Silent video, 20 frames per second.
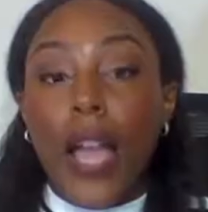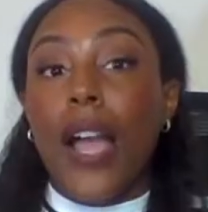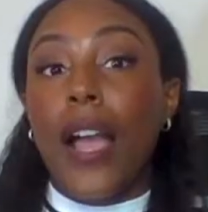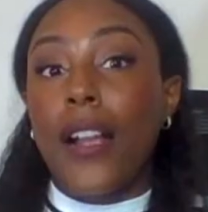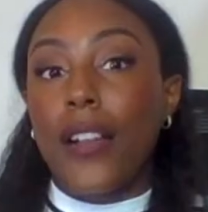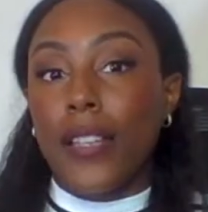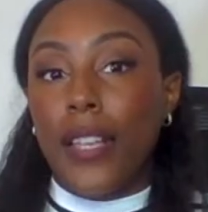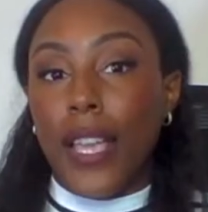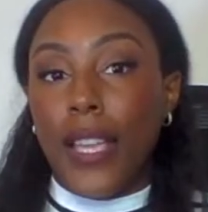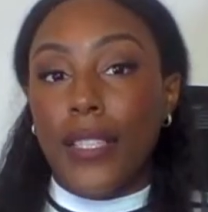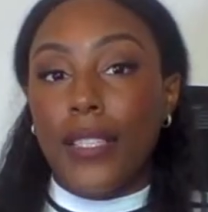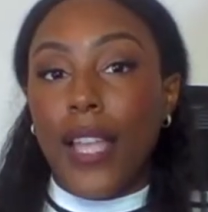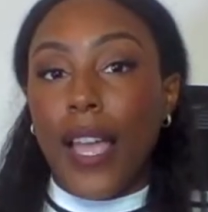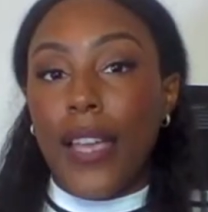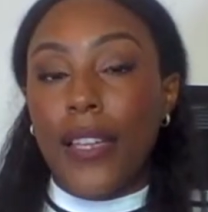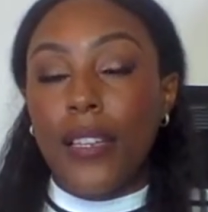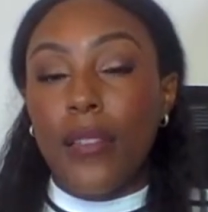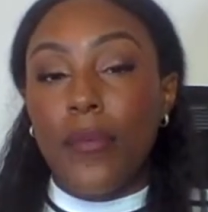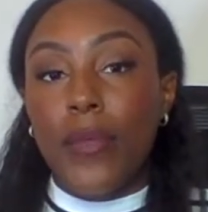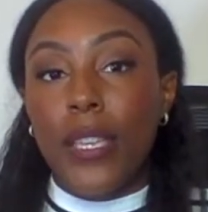Our next
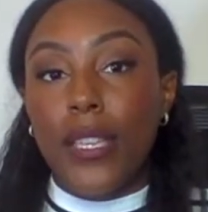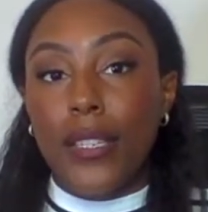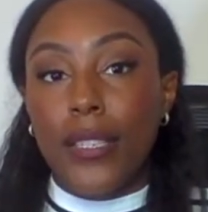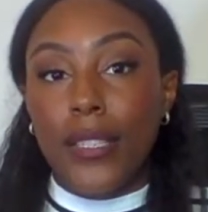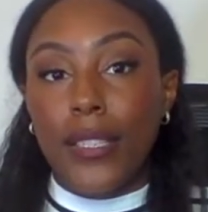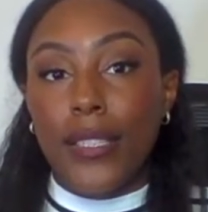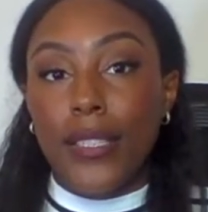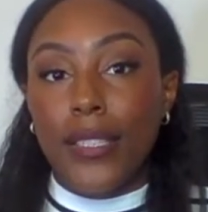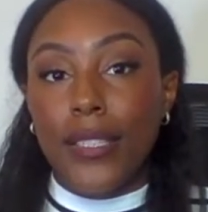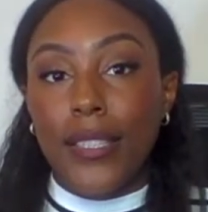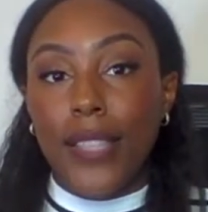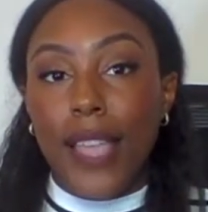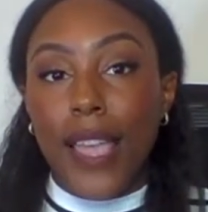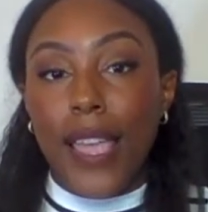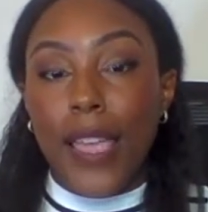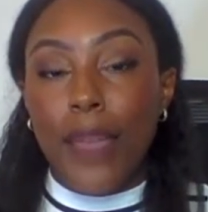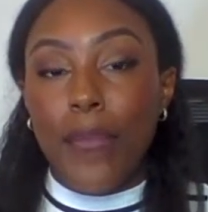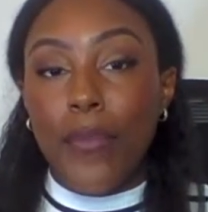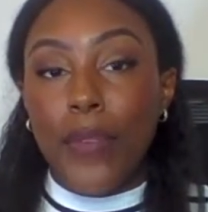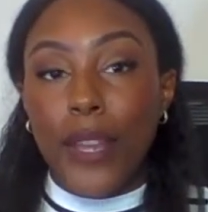item is
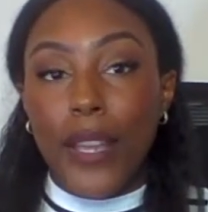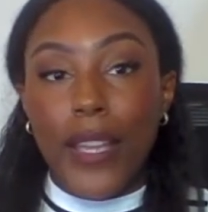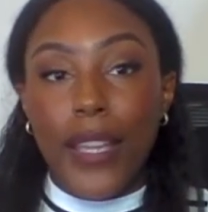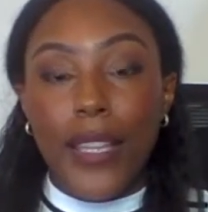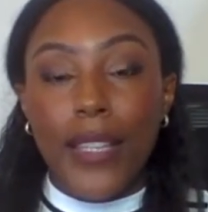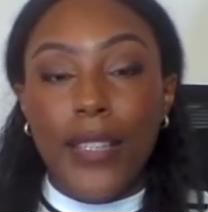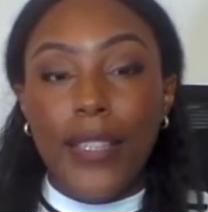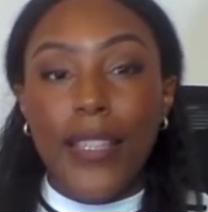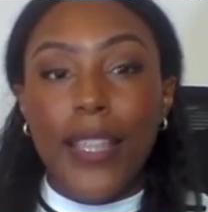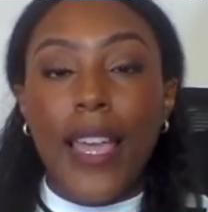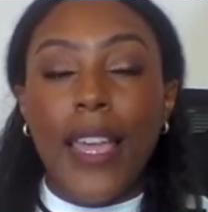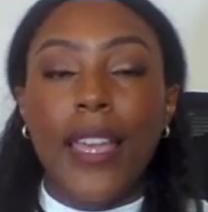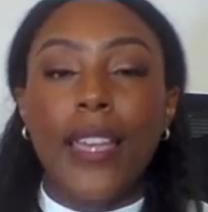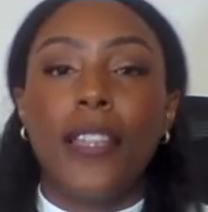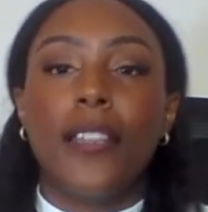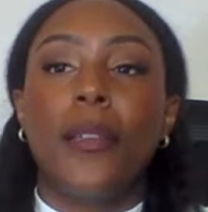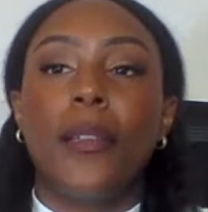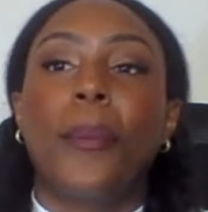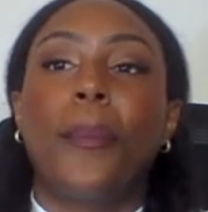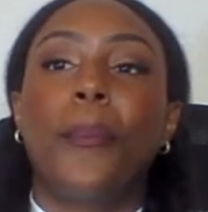a brand
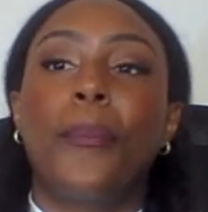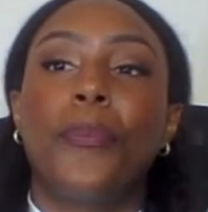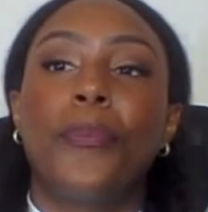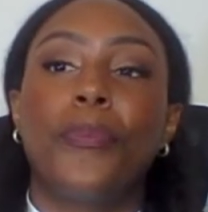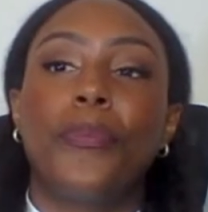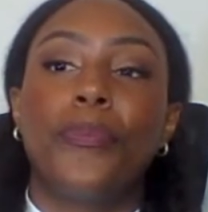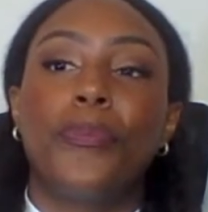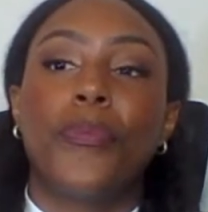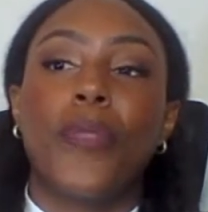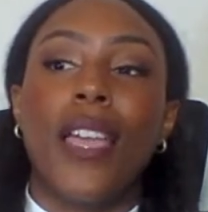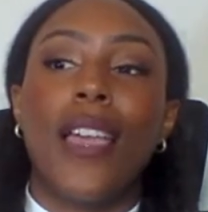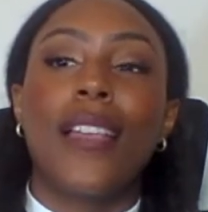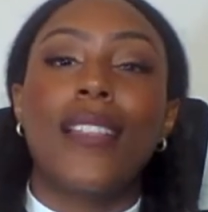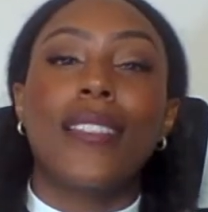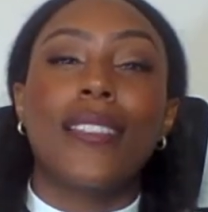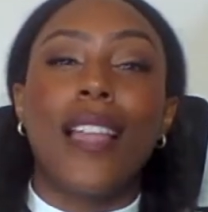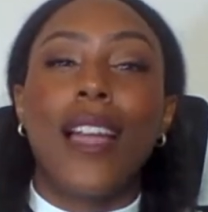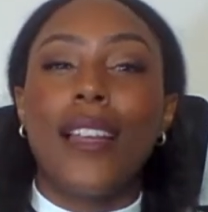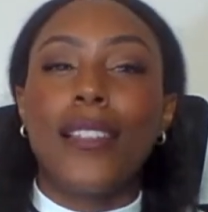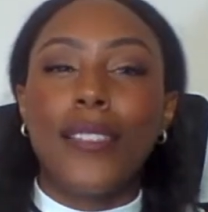that
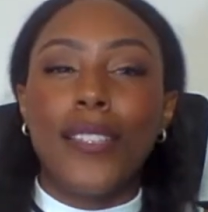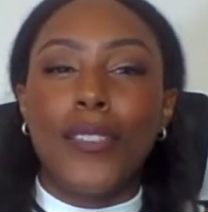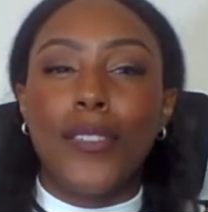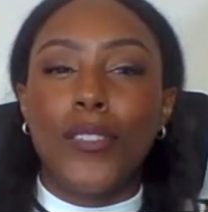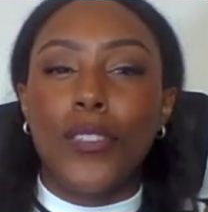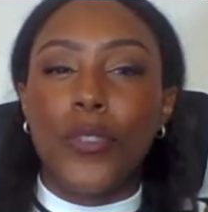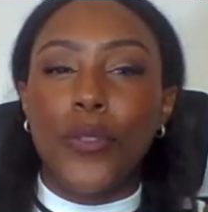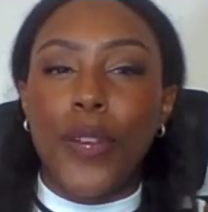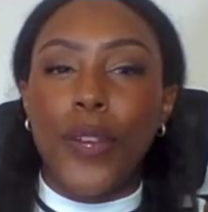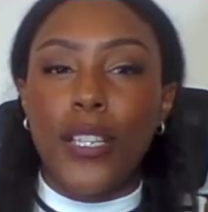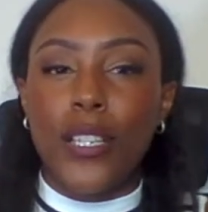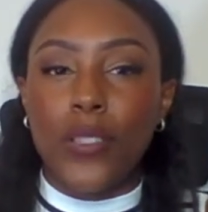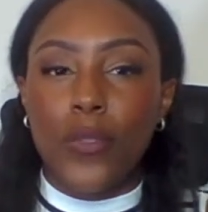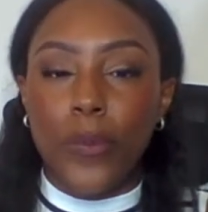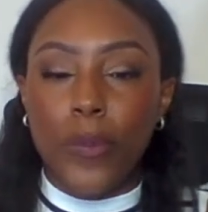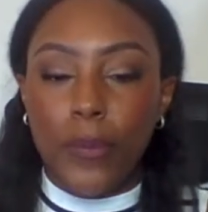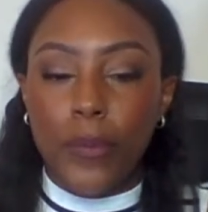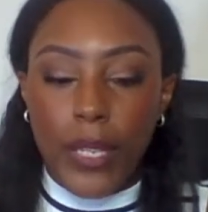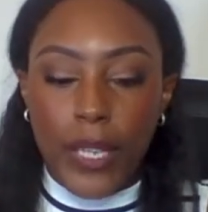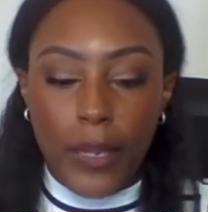has not done the greatest
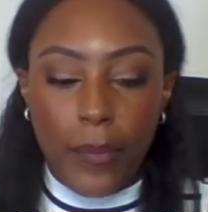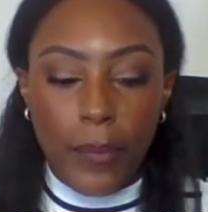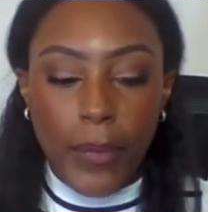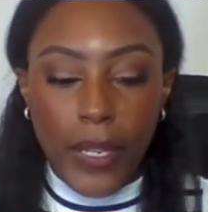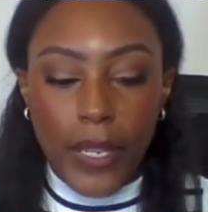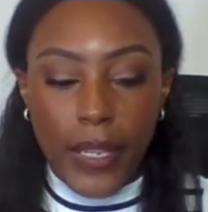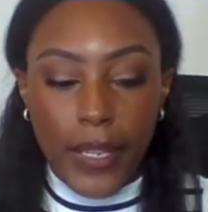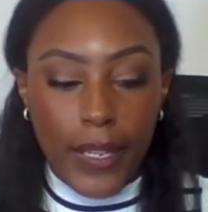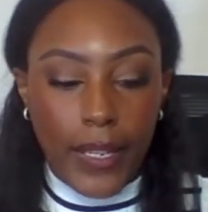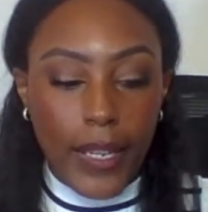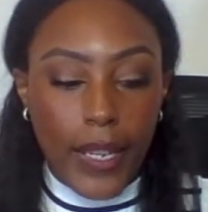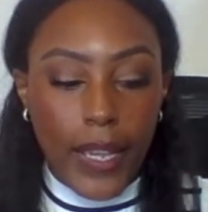with me, but